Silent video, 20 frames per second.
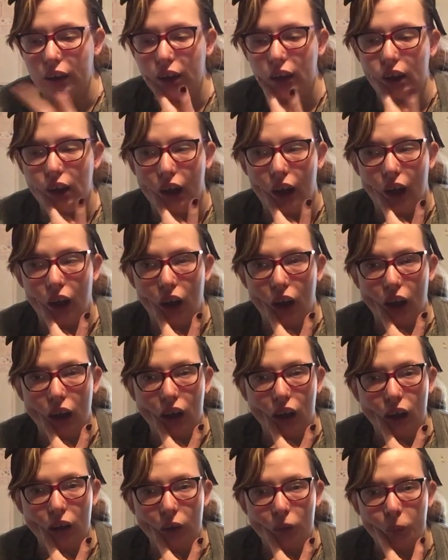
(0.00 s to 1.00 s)
yeah.
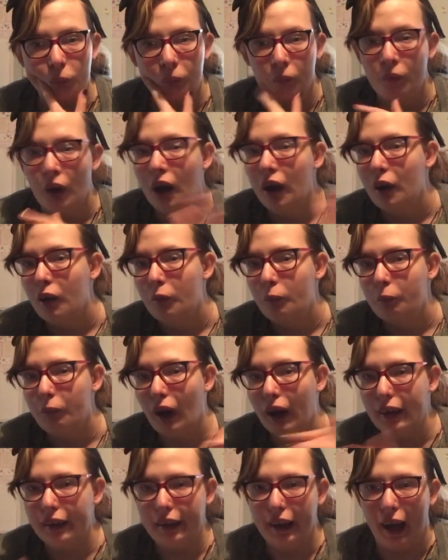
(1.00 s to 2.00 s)

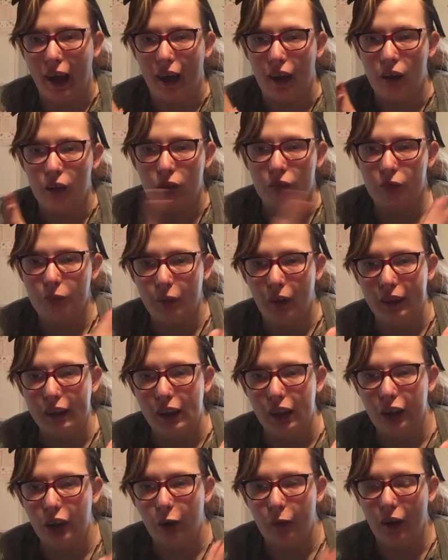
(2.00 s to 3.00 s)
But yeah,
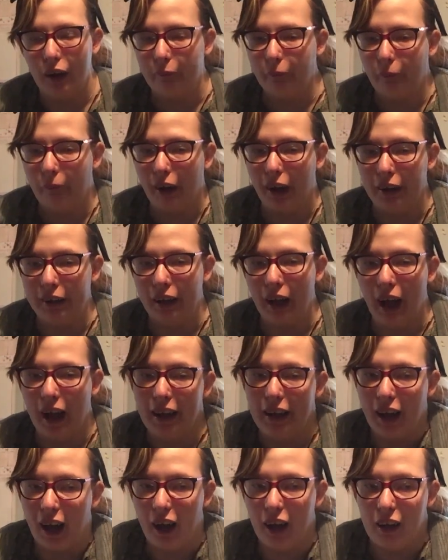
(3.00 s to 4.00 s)
thank you to everyone
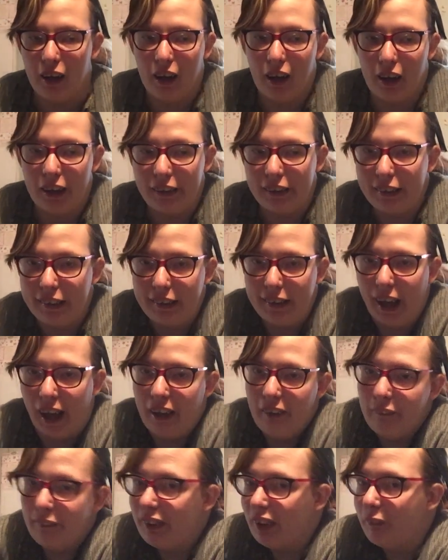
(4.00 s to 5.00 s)
that
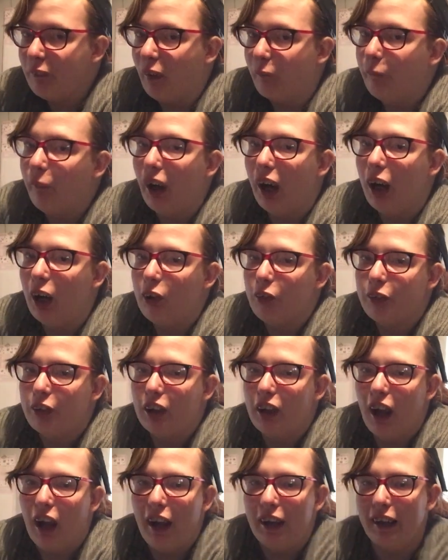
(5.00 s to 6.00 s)
came to my birth,
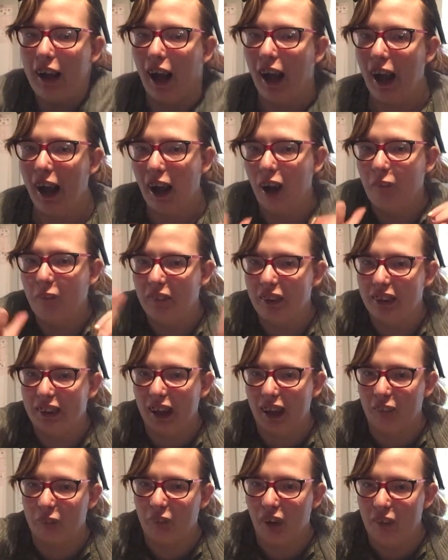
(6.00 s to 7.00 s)
that helped me
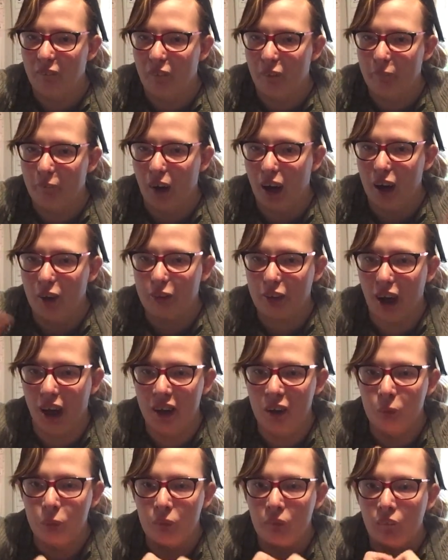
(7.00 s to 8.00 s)
celebrate my
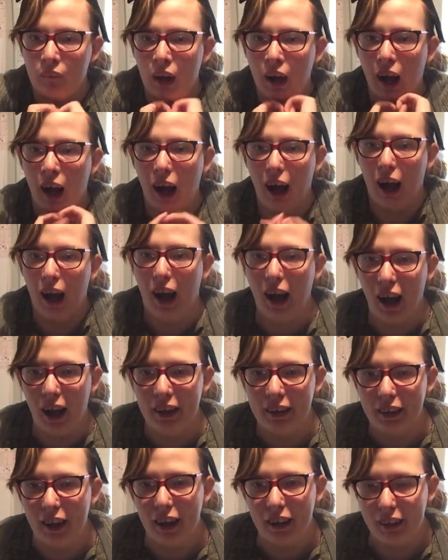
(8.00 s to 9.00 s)
birthday,
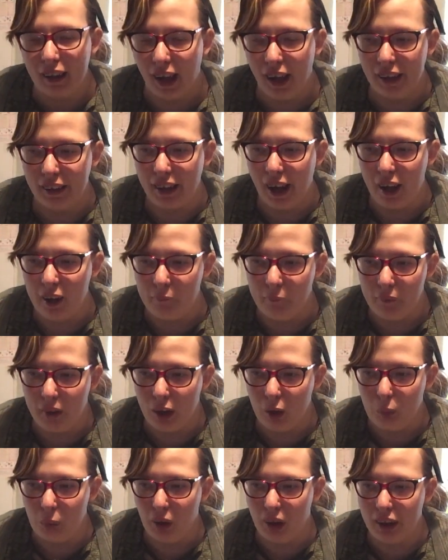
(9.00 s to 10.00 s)
and that gave me
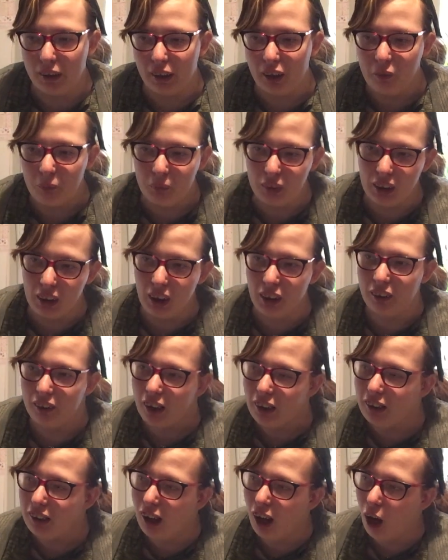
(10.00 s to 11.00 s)
a present, because
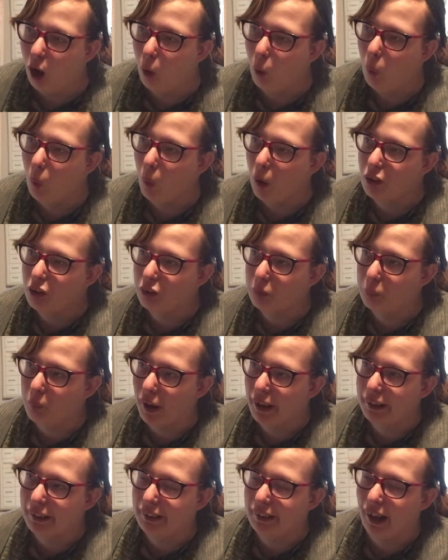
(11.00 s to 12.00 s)
you're all
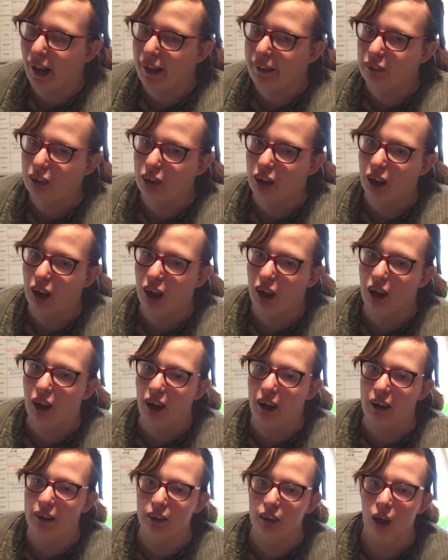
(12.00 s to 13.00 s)
spectacular
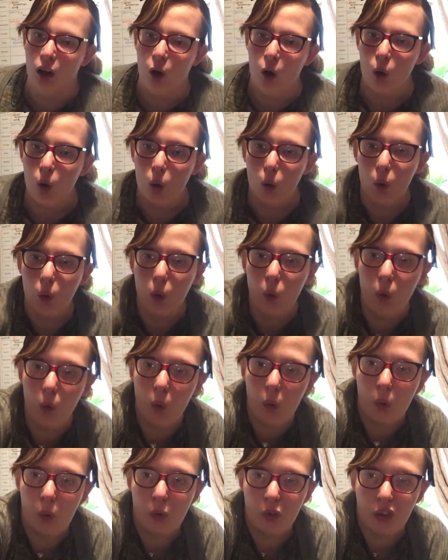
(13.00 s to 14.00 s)
and
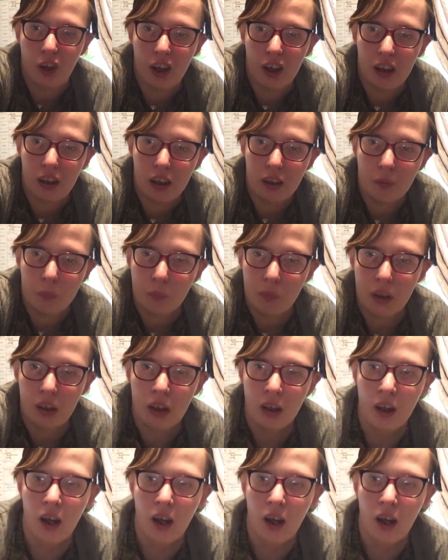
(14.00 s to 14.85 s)
awesome.